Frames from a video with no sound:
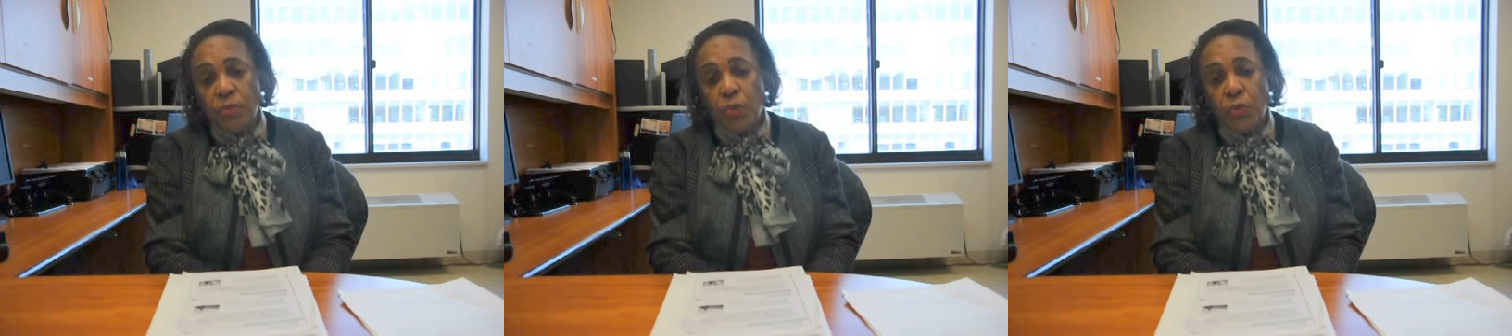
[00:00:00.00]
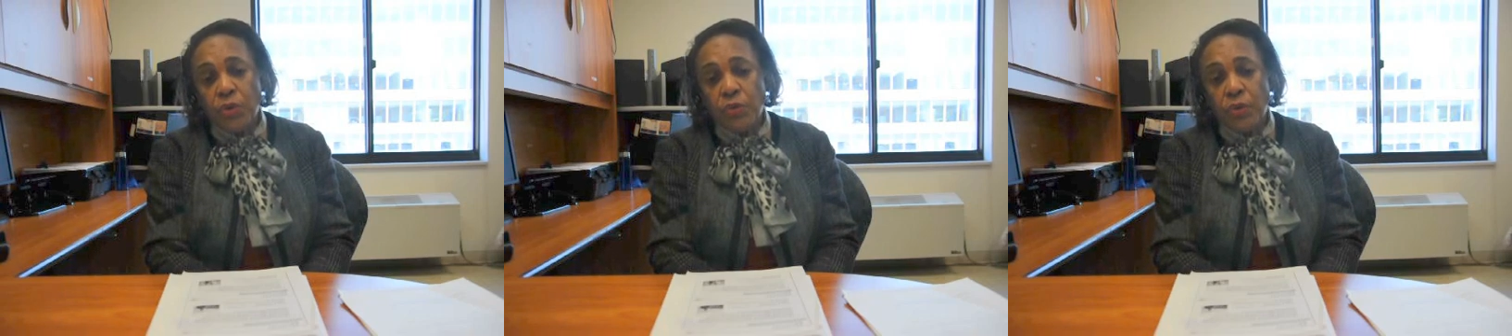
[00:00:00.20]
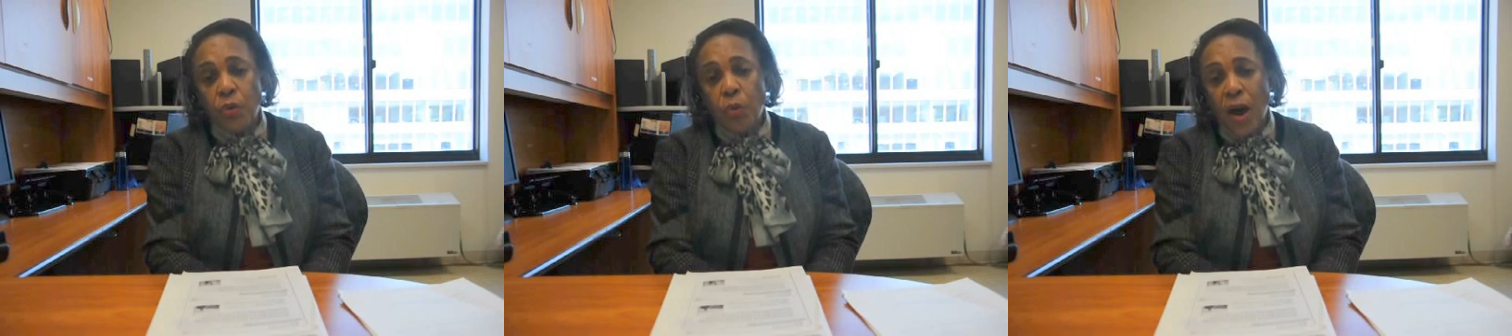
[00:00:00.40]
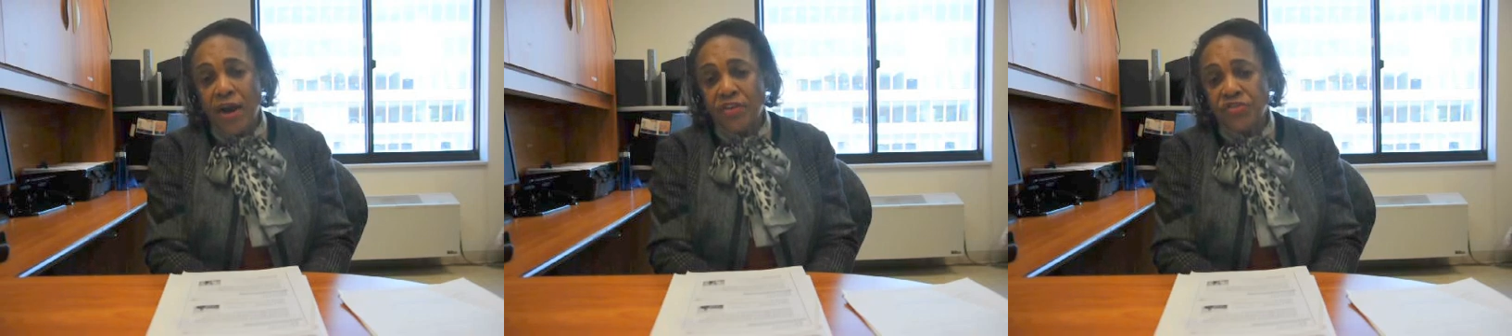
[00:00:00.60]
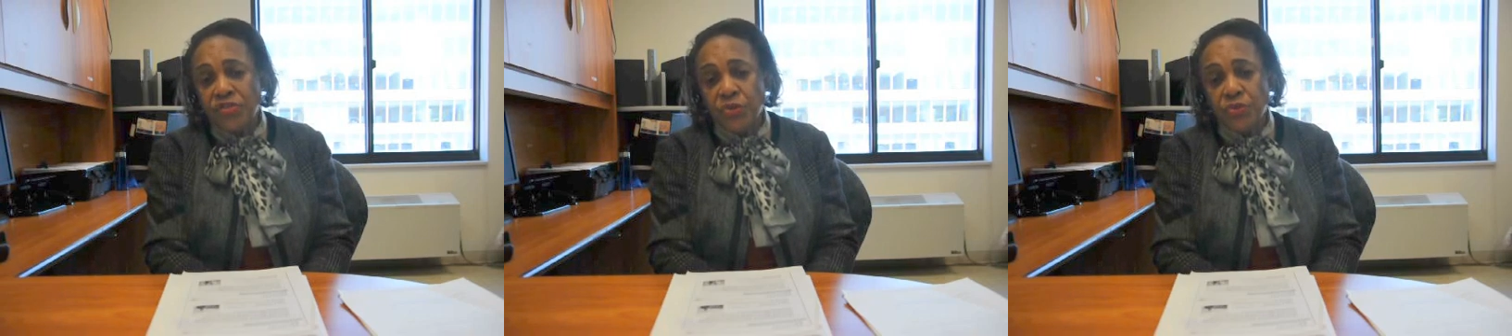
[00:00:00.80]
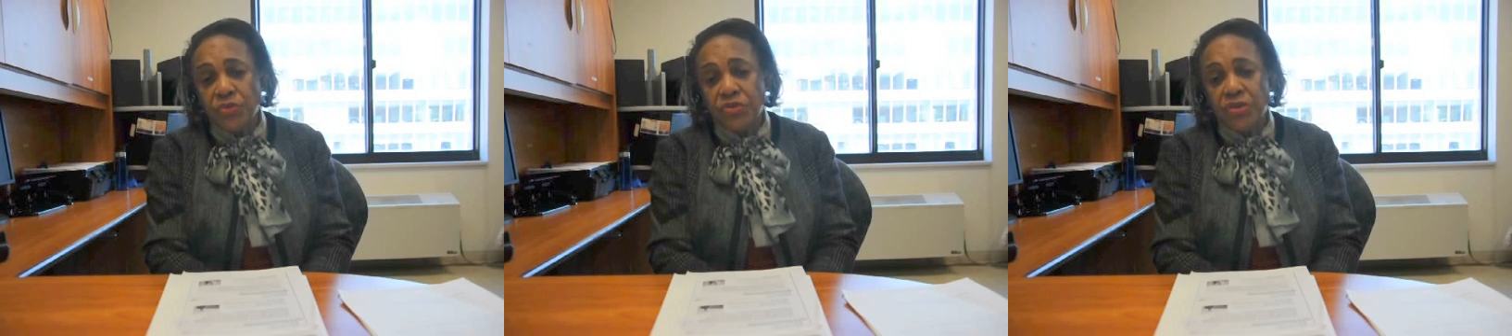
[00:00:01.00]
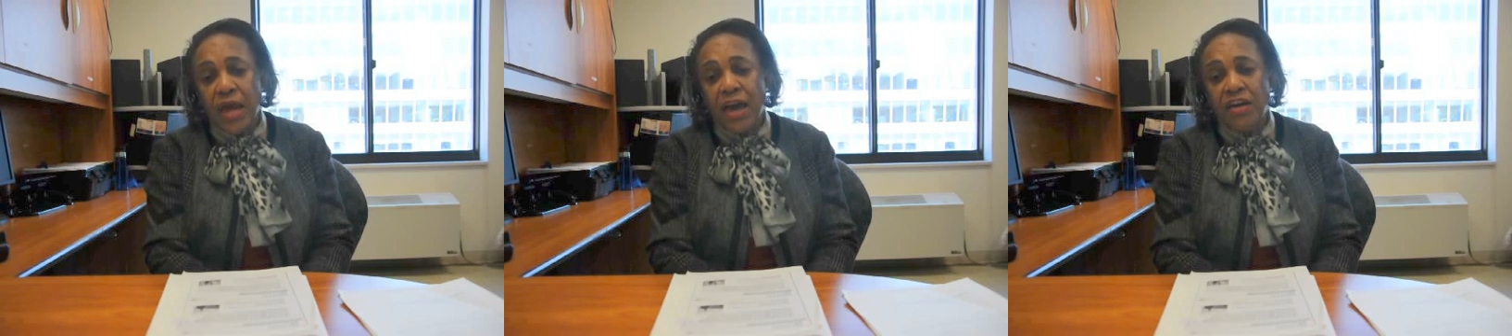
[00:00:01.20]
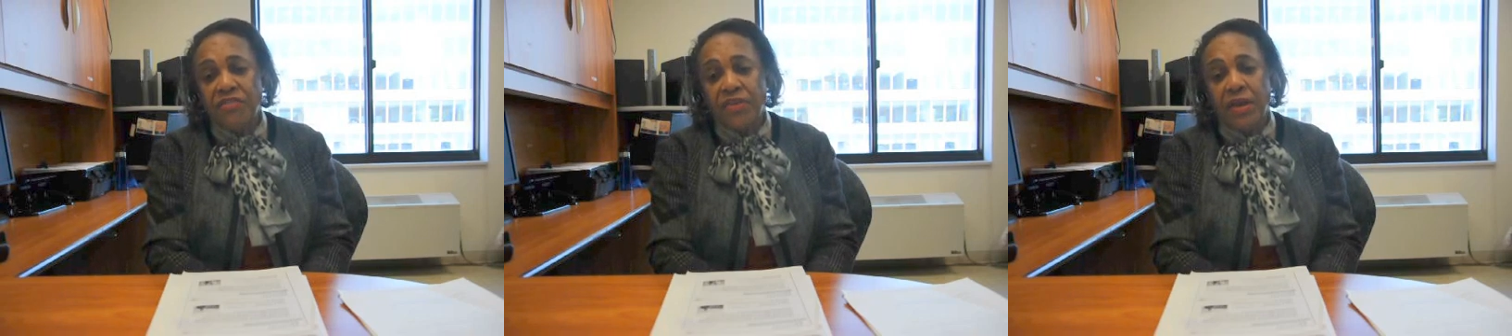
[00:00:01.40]
We require students to
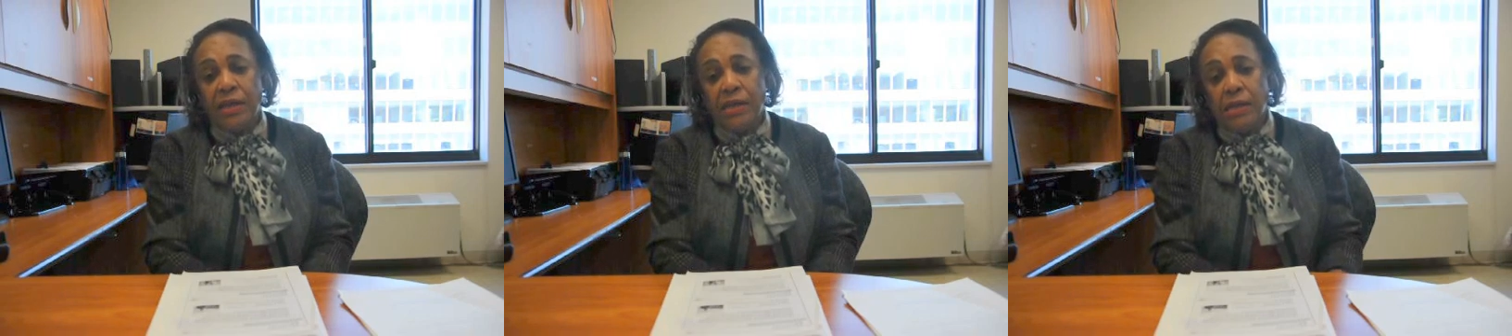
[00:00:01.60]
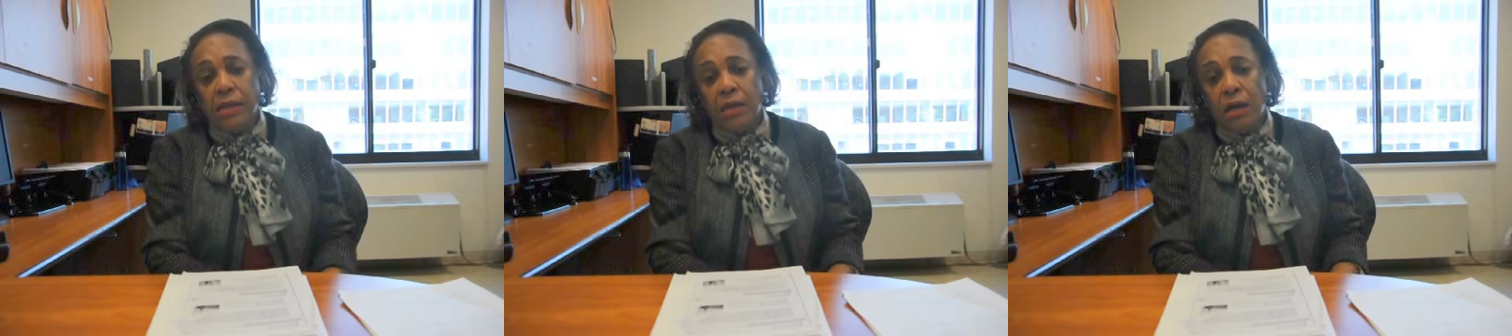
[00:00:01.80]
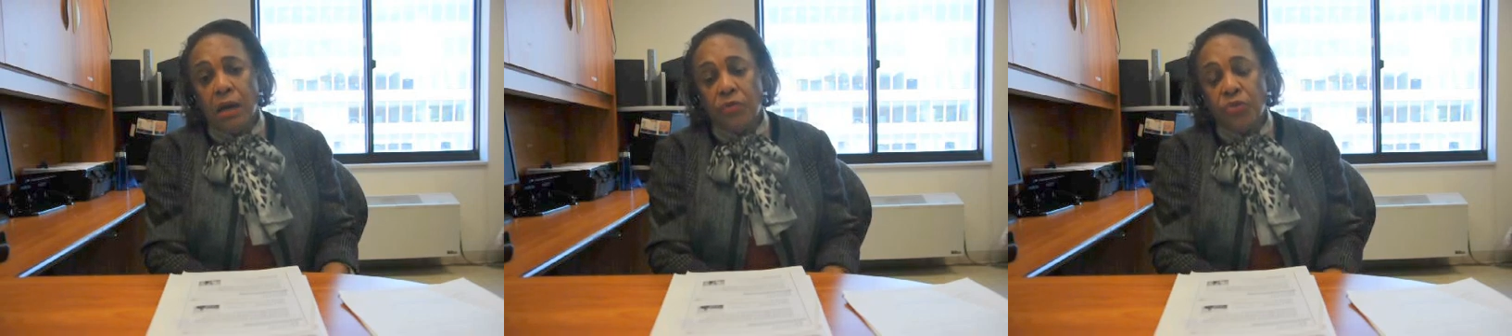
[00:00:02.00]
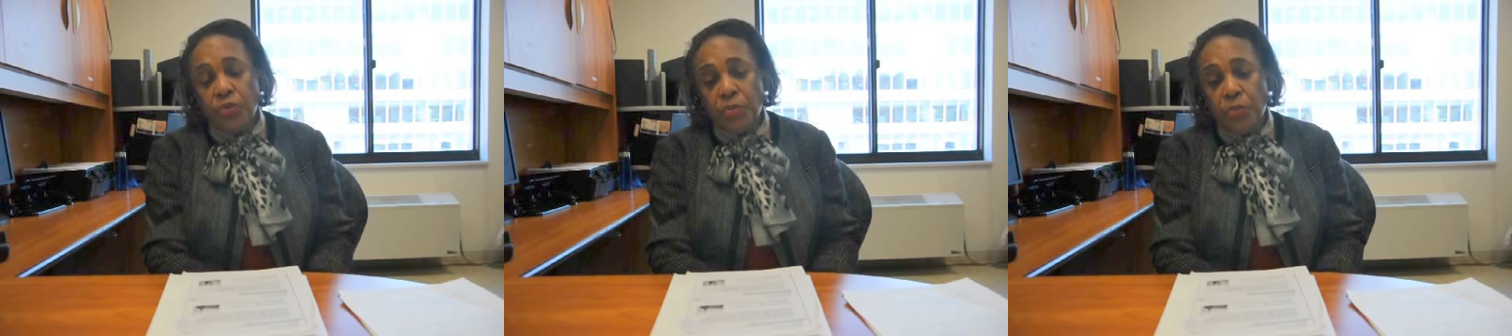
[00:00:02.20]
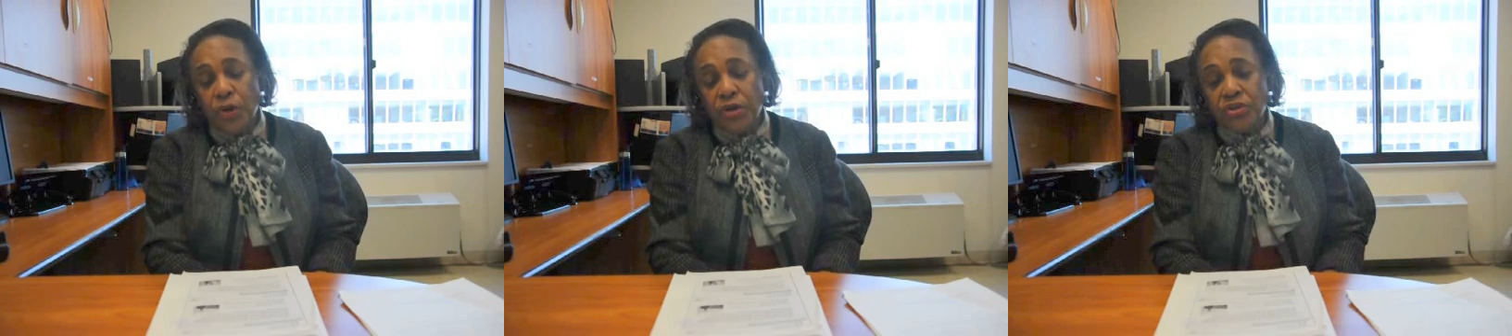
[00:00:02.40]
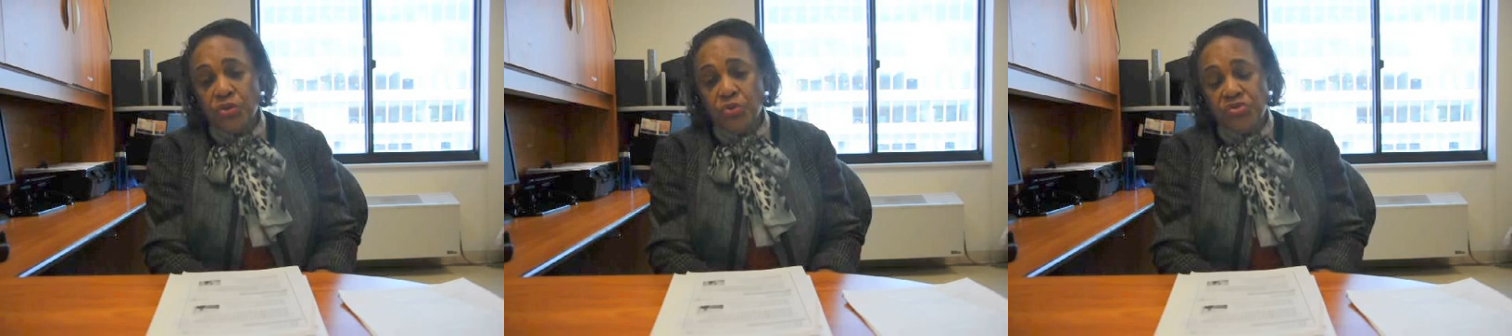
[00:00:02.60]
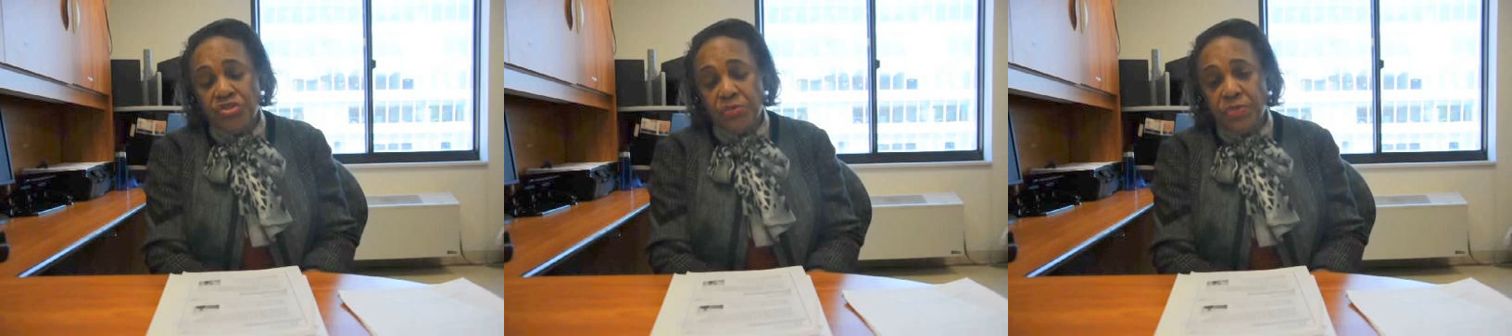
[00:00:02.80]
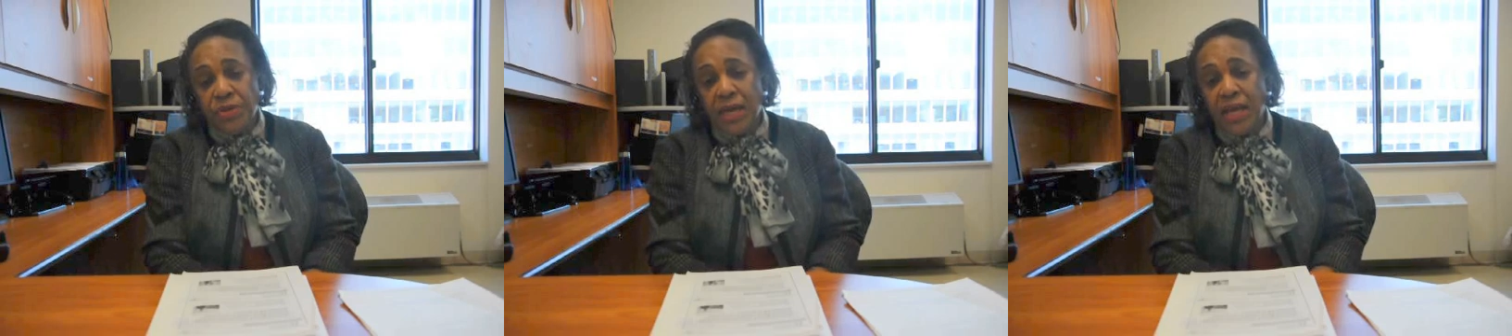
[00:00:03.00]
have a 3.2
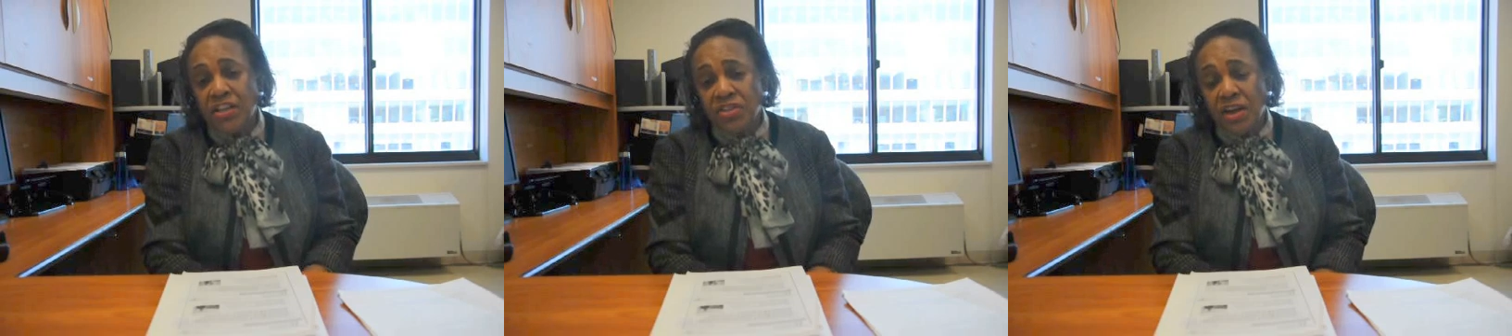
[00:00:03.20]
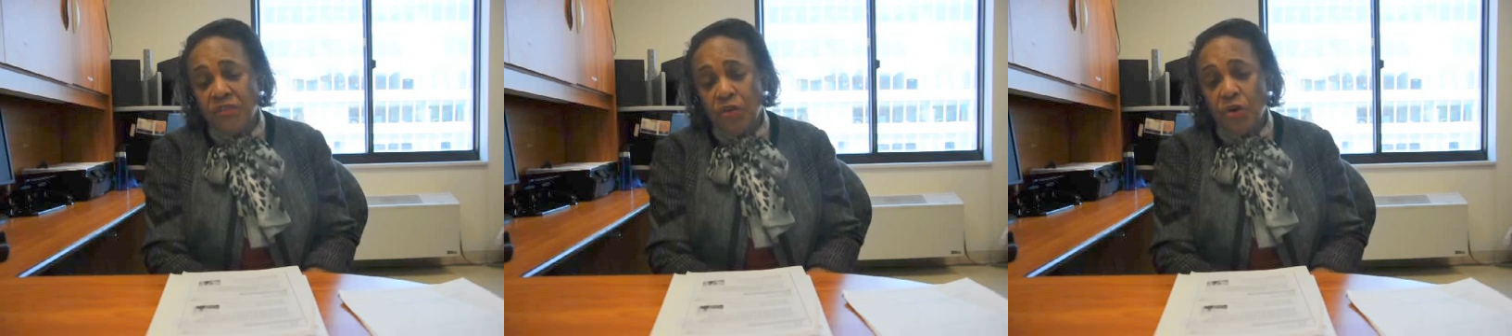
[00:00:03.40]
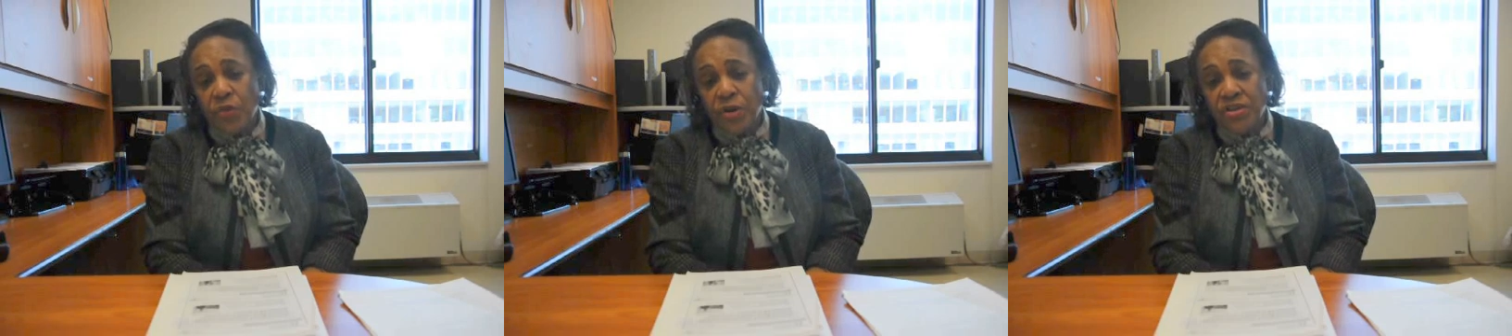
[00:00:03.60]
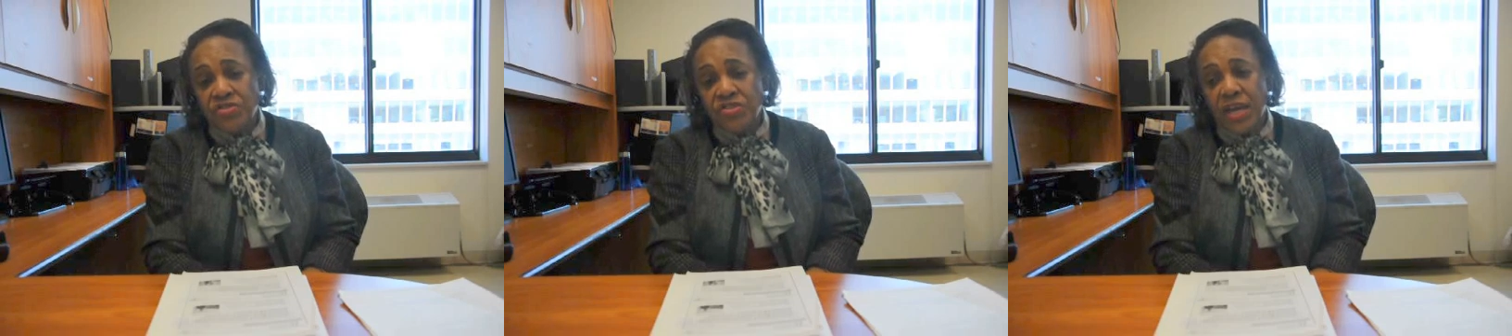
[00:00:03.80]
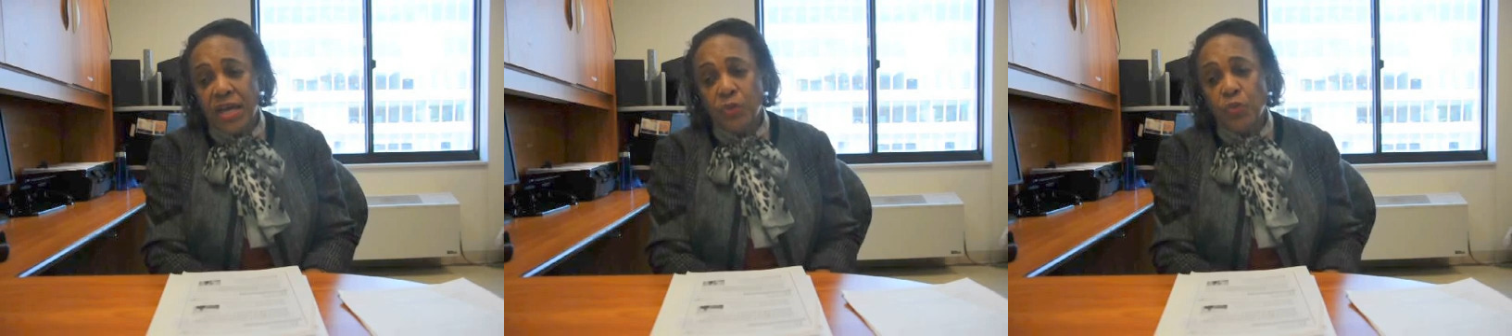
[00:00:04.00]
GPA, as I've already said.